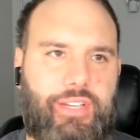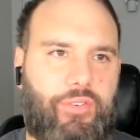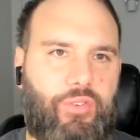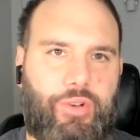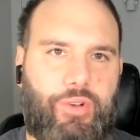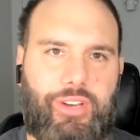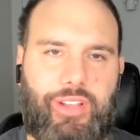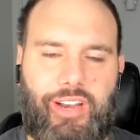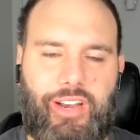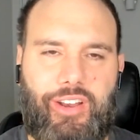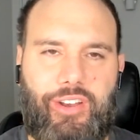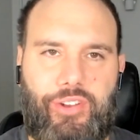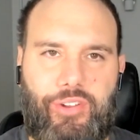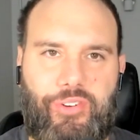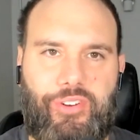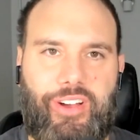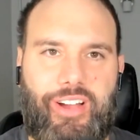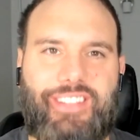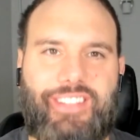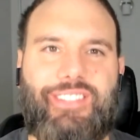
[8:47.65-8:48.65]
Everyone kind of
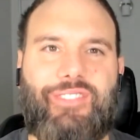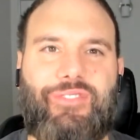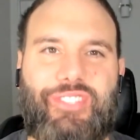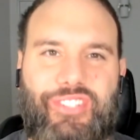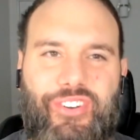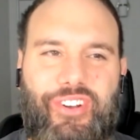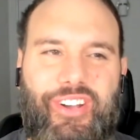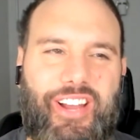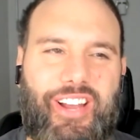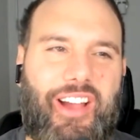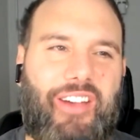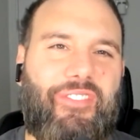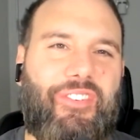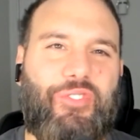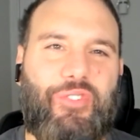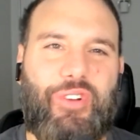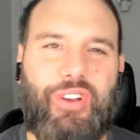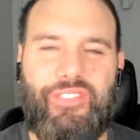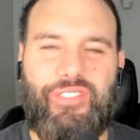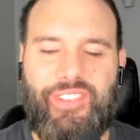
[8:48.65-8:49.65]
knew Austin was going off
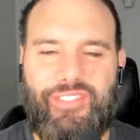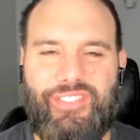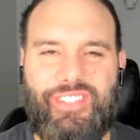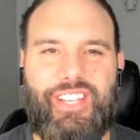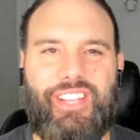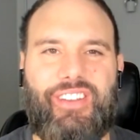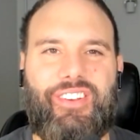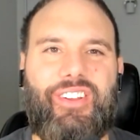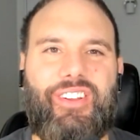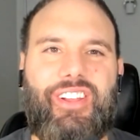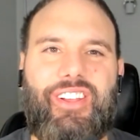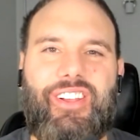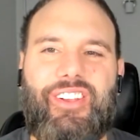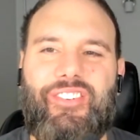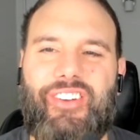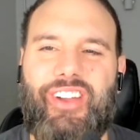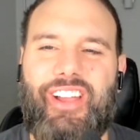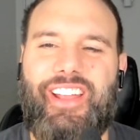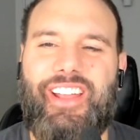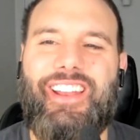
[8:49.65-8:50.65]
in 2015,
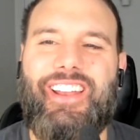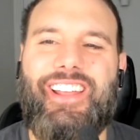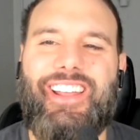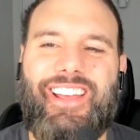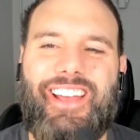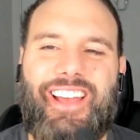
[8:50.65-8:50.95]
yeah. Right?